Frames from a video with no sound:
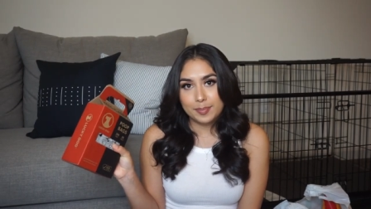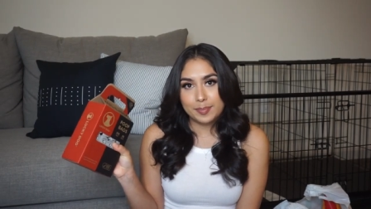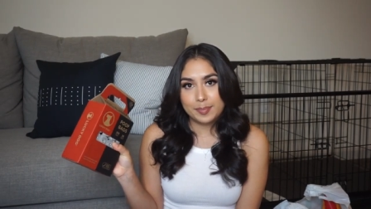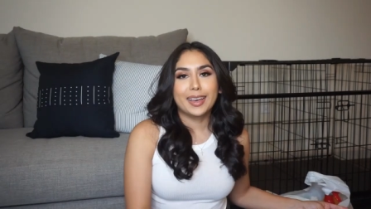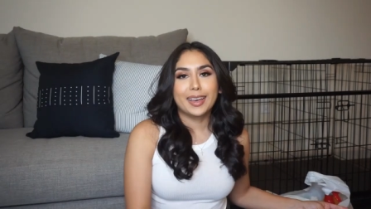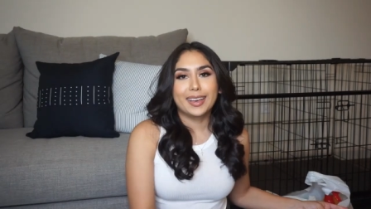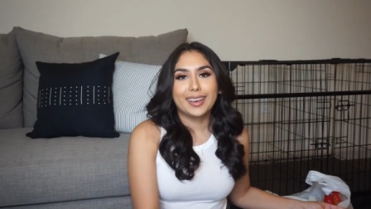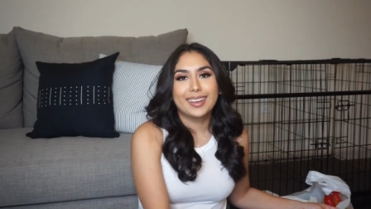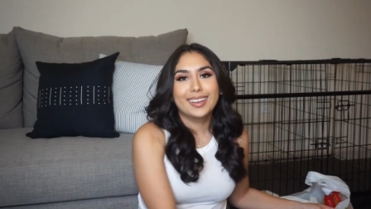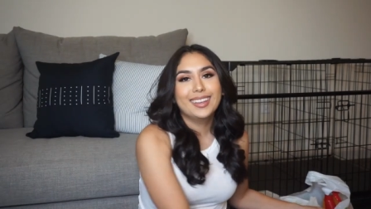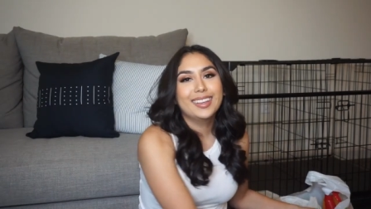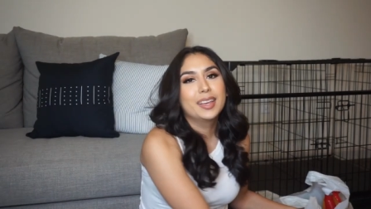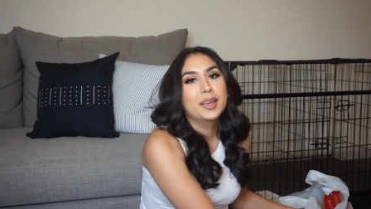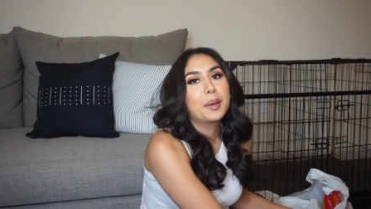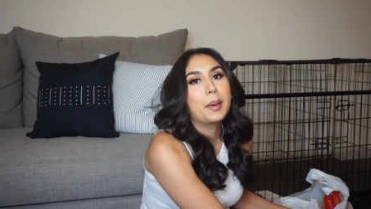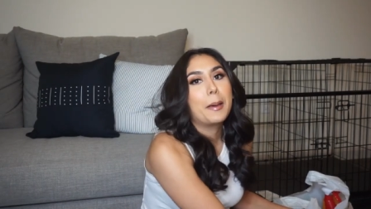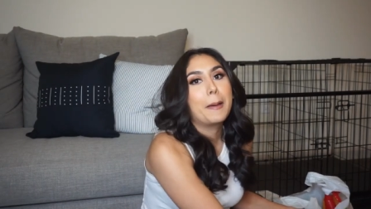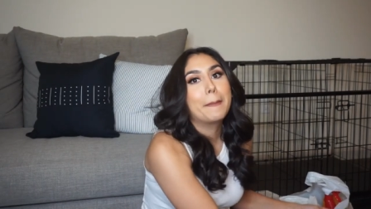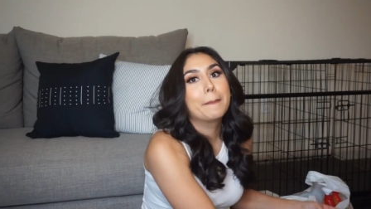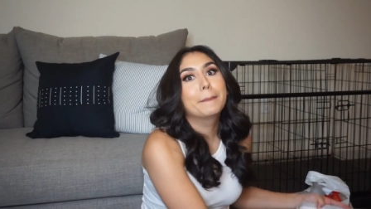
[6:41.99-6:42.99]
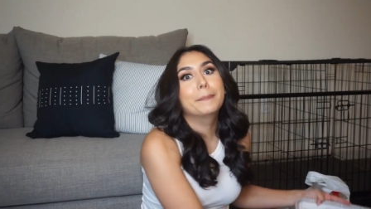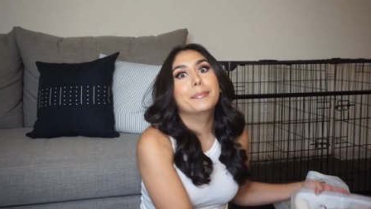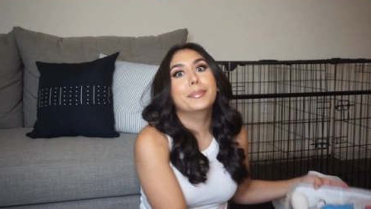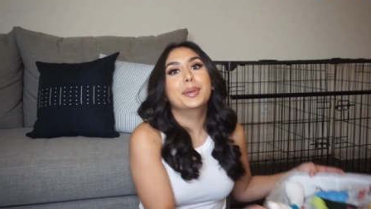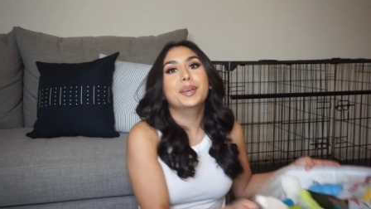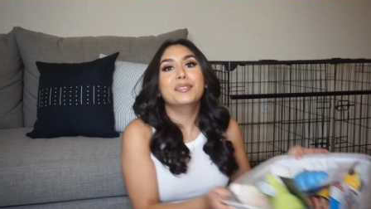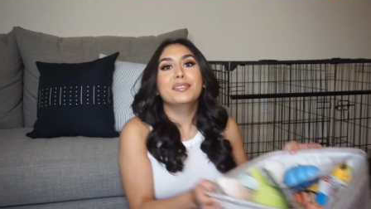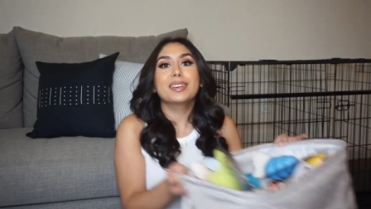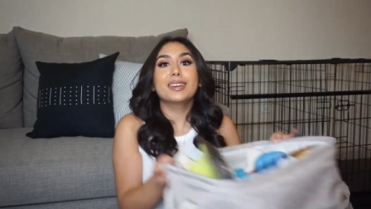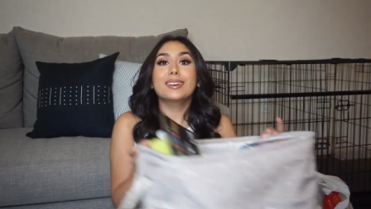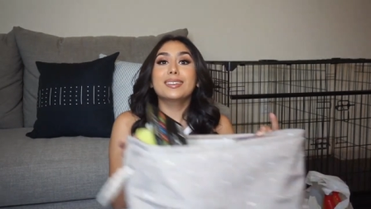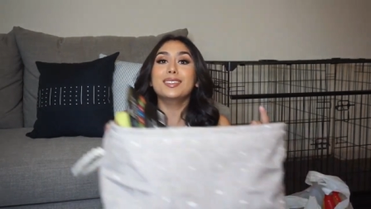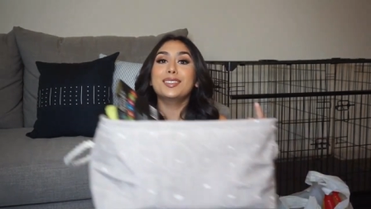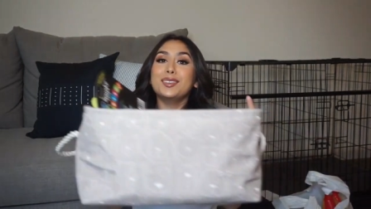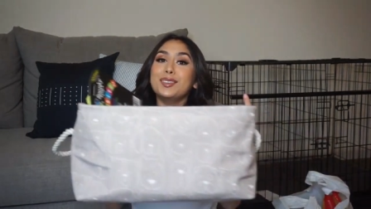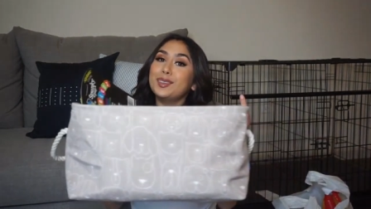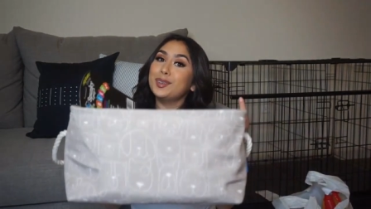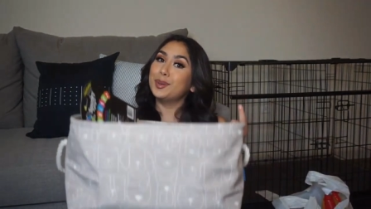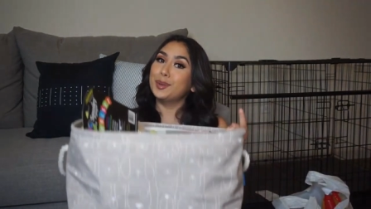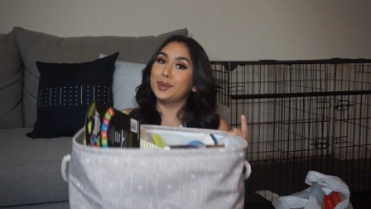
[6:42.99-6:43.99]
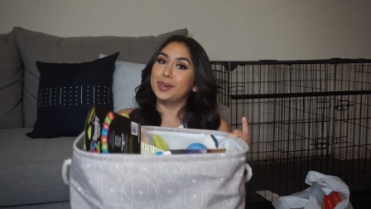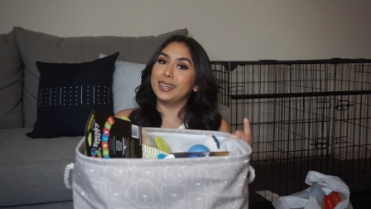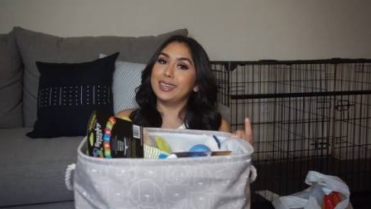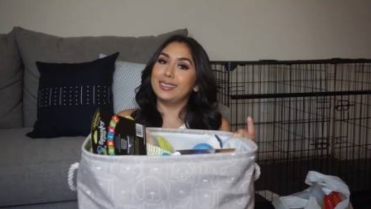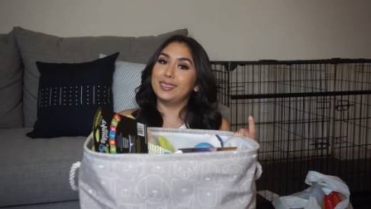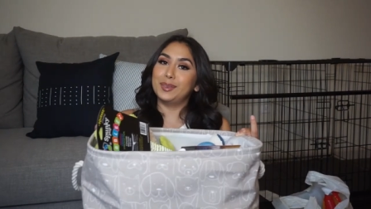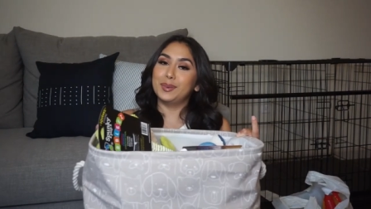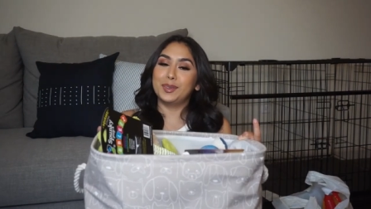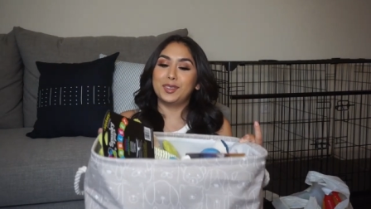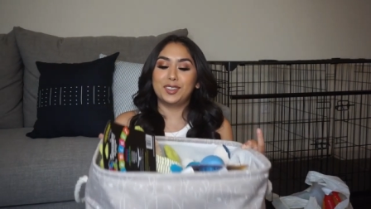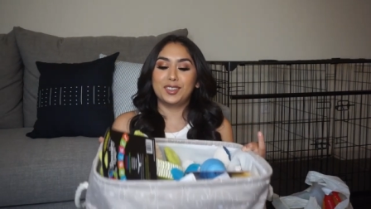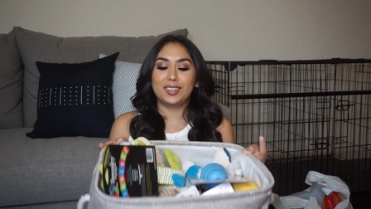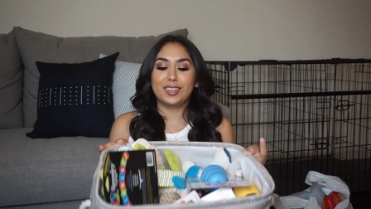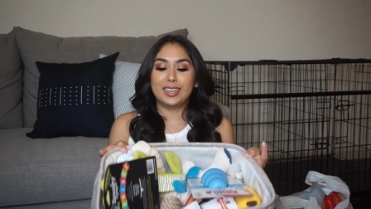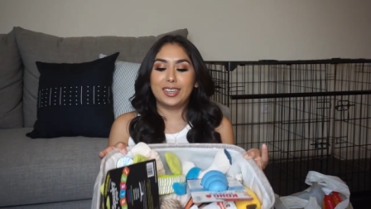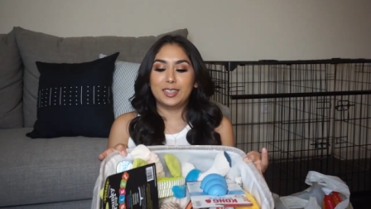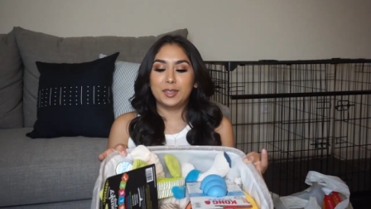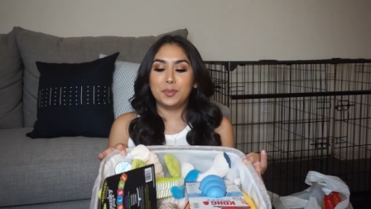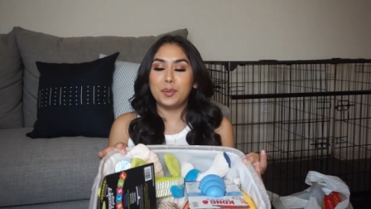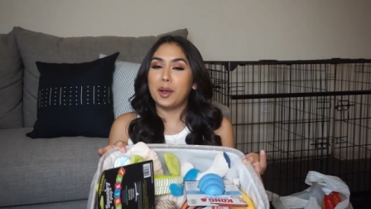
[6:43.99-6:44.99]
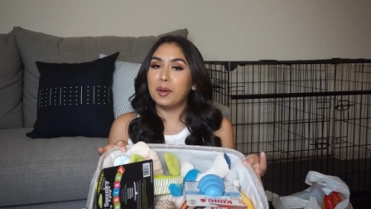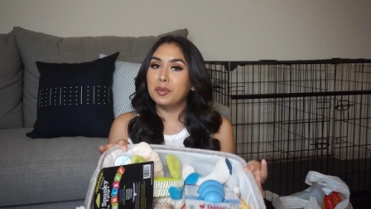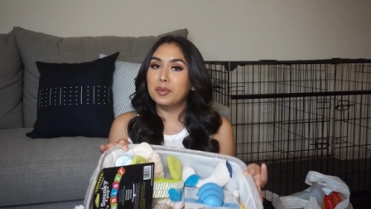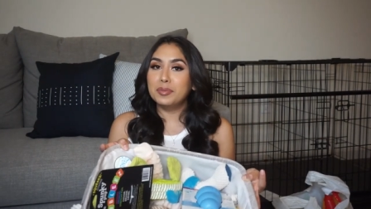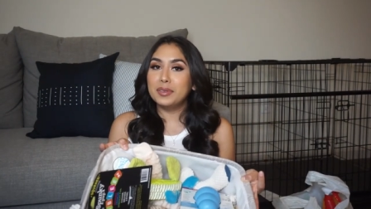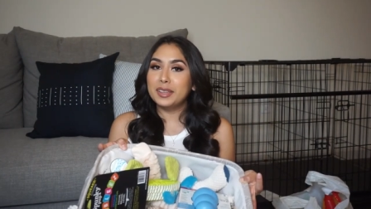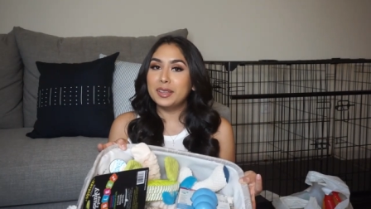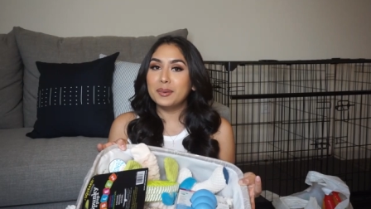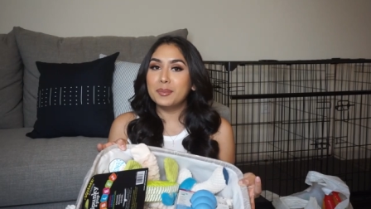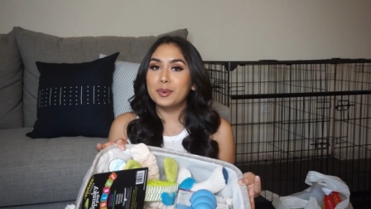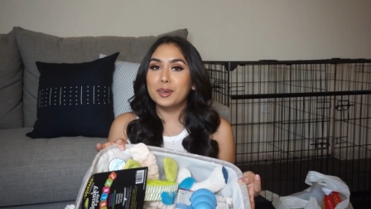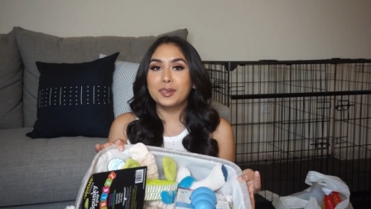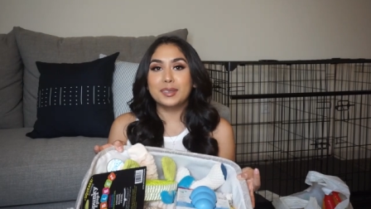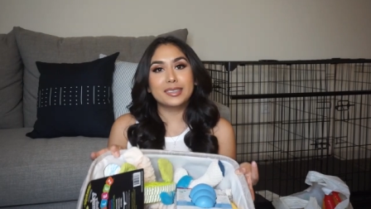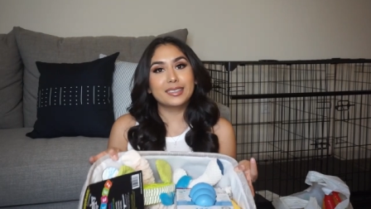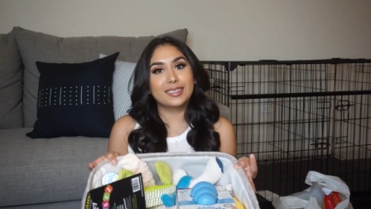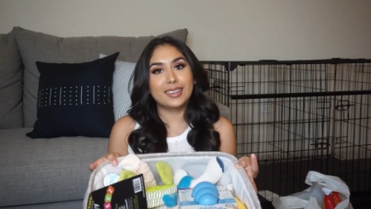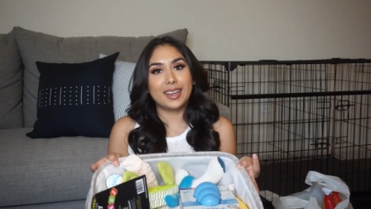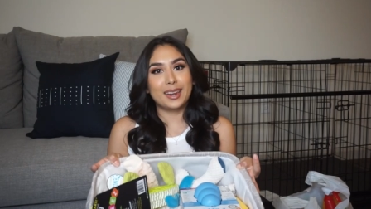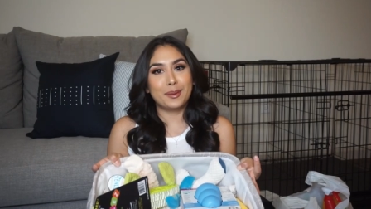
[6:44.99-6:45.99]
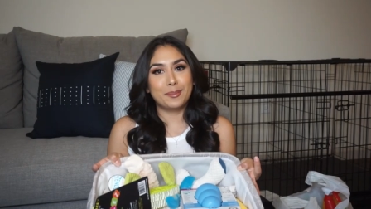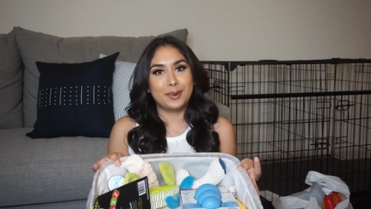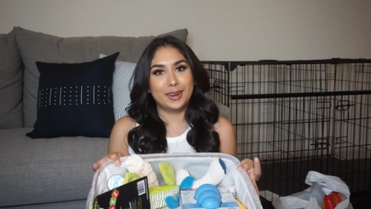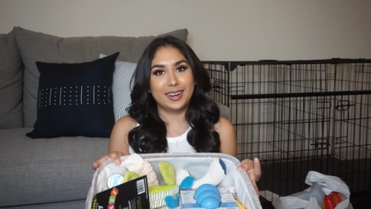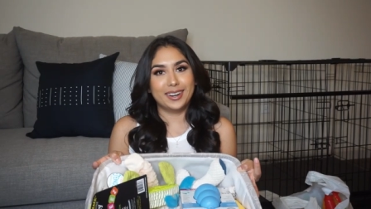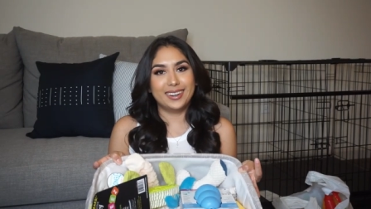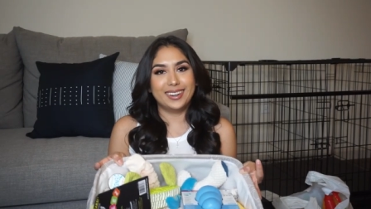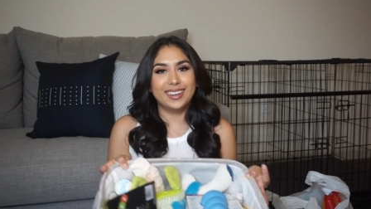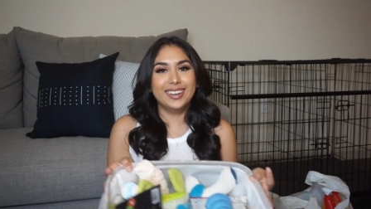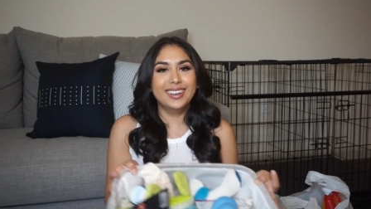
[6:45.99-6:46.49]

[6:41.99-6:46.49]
Okay, moving on to toys, which is probably the most exciting part.